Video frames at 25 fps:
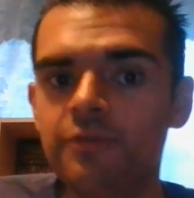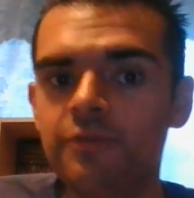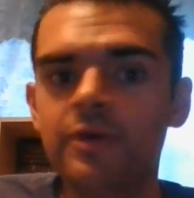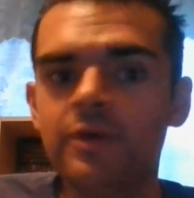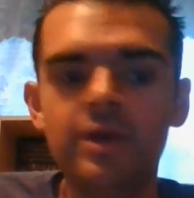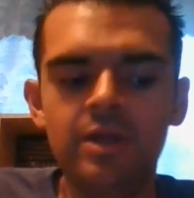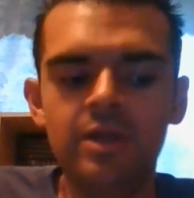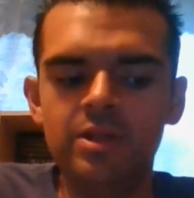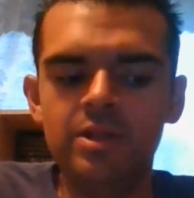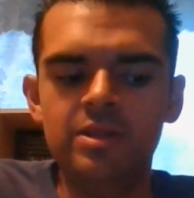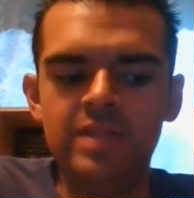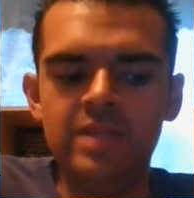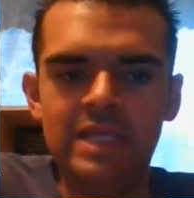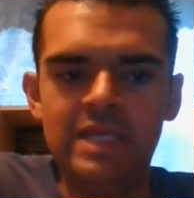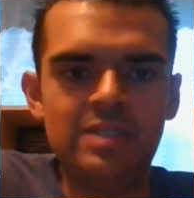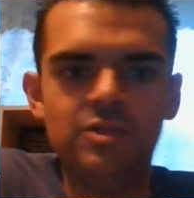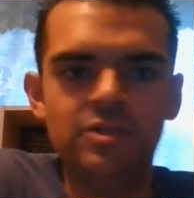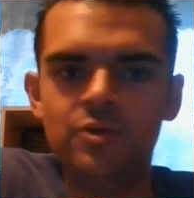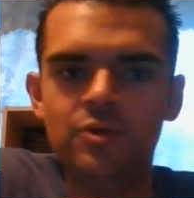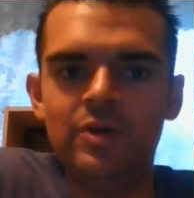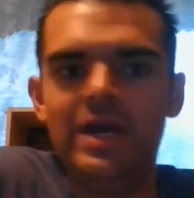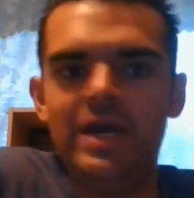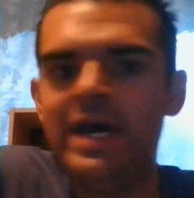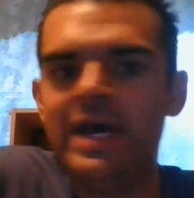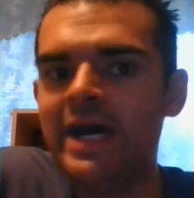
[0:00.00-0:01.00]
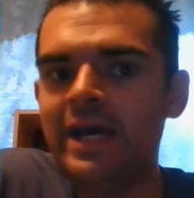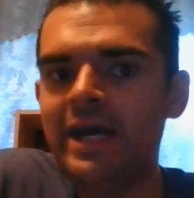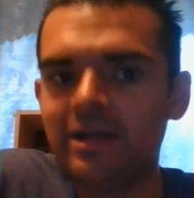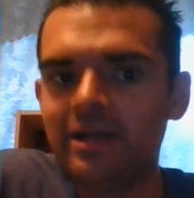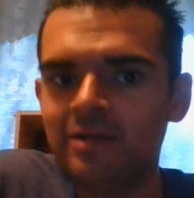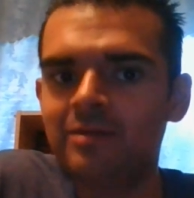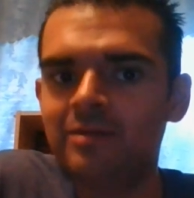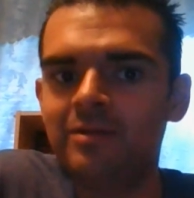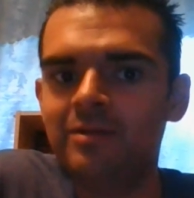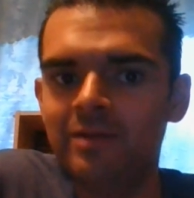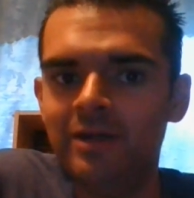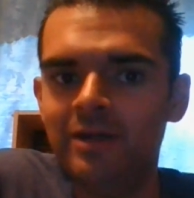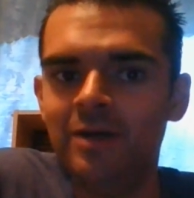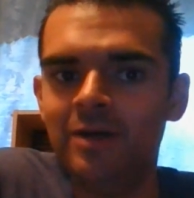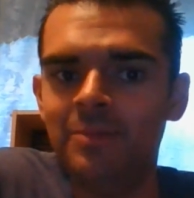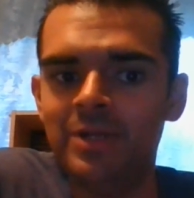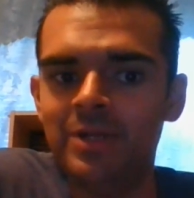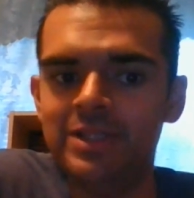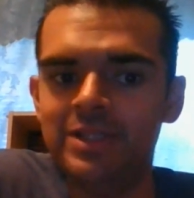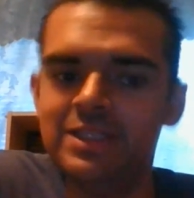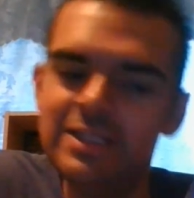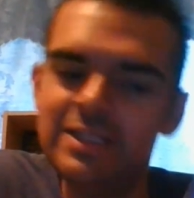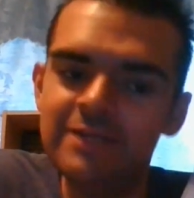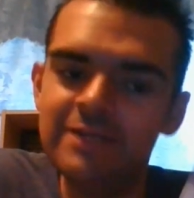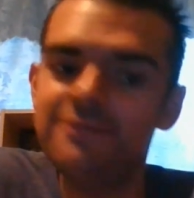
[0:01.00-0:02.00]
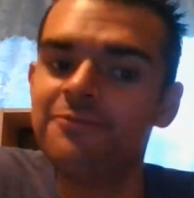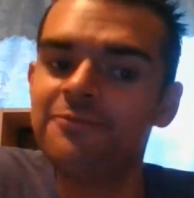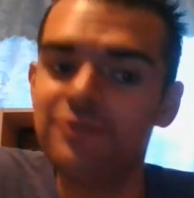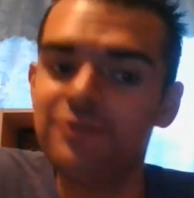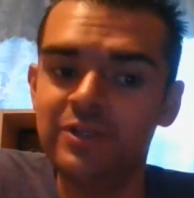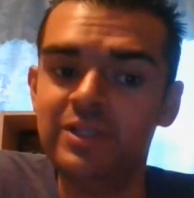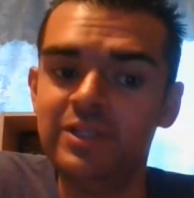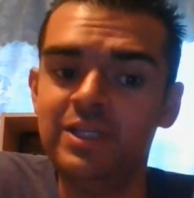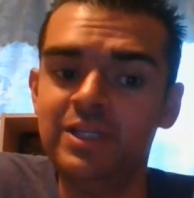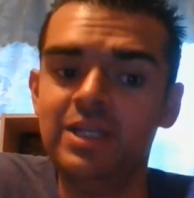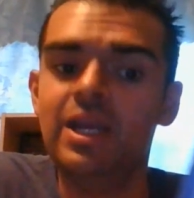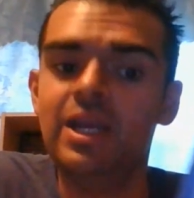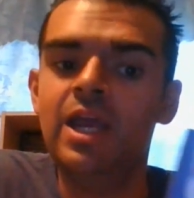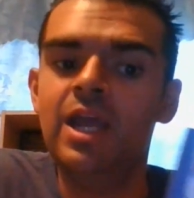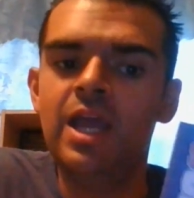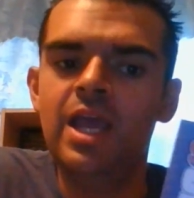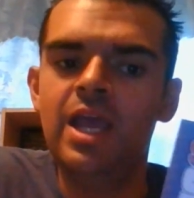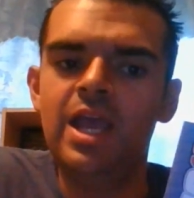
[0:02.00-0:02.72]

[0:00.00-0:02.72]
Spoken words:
of. They do act differently.